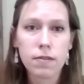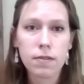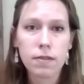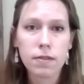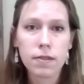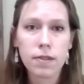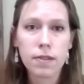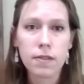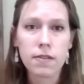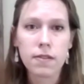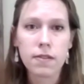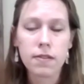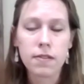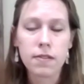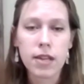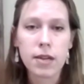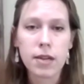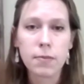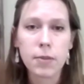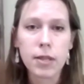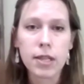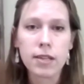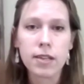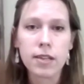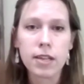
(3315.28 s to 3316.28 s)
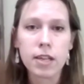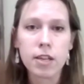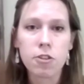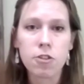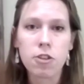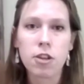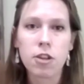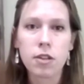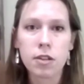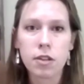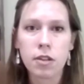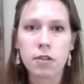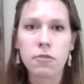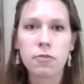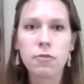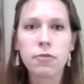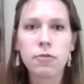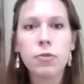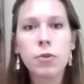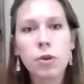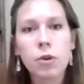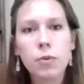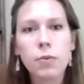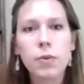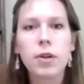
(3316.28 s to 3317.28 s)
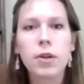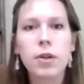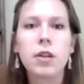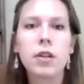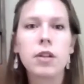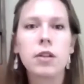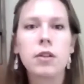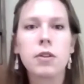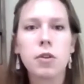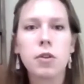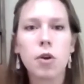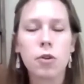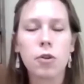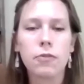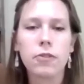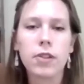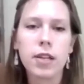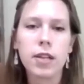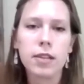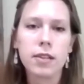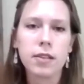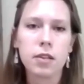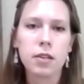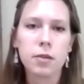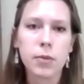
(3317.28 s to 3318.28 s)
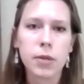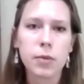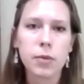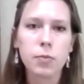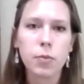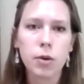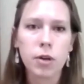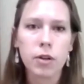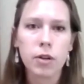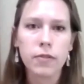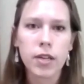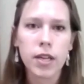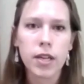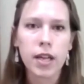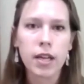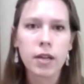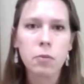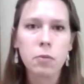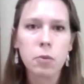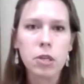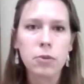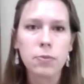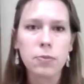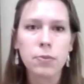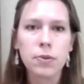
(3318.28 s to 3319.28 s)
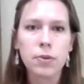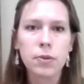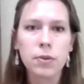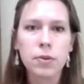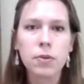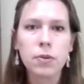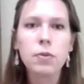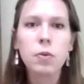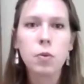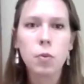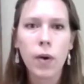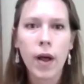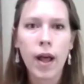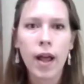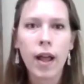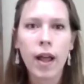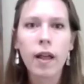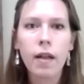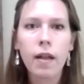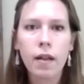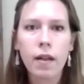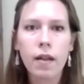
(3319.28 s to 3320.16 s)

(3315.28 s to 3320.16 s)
sustainability agenda forward, and hopefully a little bit more of an equitable way.